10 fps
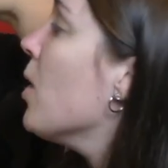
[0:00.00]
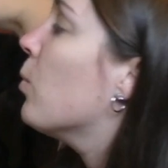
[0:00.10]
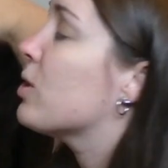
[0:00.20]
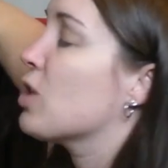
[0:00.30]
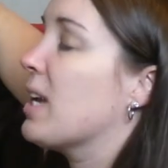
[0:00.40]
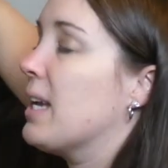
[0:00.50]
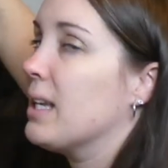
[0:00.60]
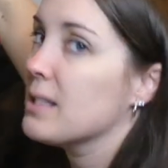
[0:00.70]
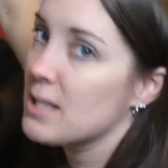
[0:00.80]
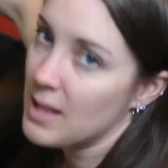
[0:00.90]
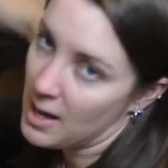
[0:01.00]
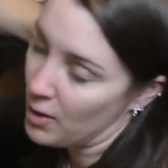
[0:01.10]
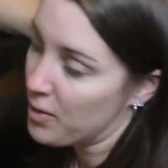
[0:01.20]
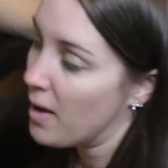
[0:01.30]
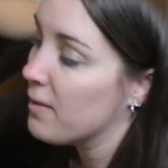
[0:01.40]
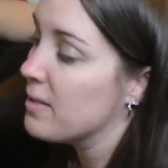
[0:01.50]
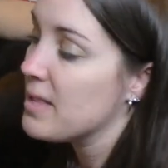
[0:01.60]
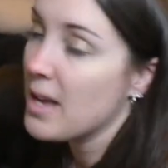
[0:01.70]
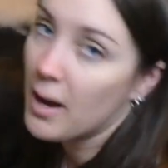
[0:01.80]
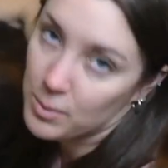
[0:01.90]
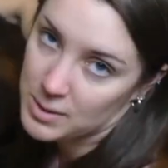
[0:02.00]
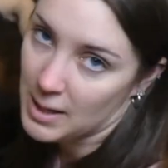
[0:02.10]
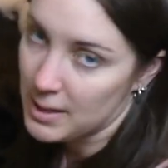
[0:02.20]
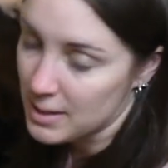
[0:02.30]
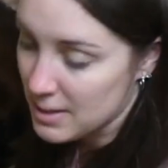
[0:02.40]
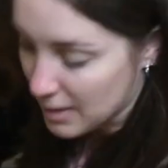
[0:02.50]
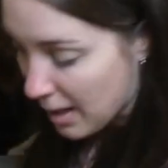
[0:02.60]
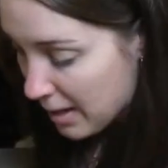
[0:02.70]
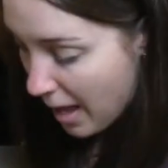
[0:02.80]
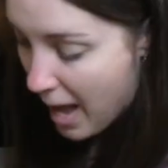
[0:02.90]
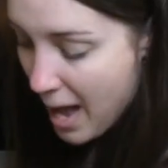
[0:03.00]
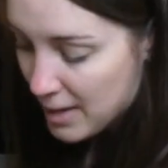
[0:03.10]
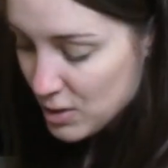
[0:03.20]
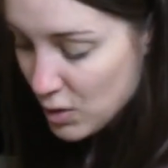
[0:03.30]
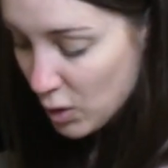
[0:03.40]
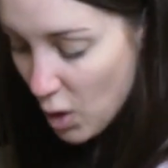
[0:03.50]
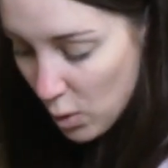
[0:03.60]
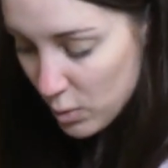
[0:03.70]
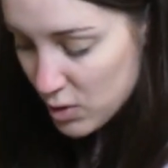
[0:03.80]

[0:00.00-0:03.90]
which aids in the health of the outside, the skin and the coat.